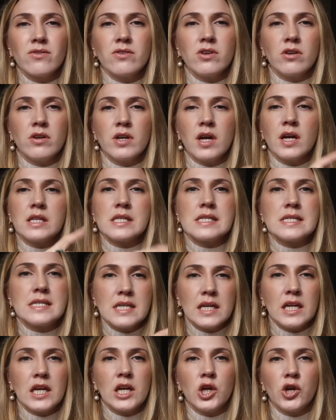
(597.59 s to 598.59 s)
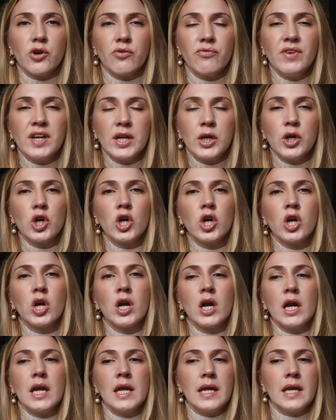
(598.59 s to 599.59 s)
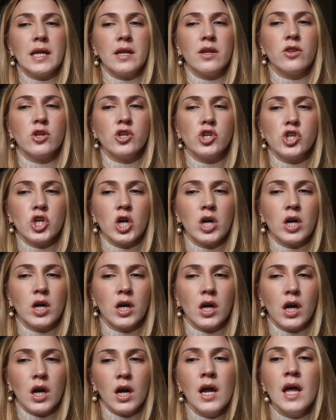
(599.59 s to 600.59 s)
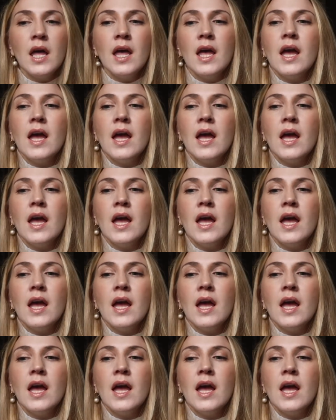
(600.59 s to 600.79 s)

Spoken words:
so you're not sticking your finger in the jar.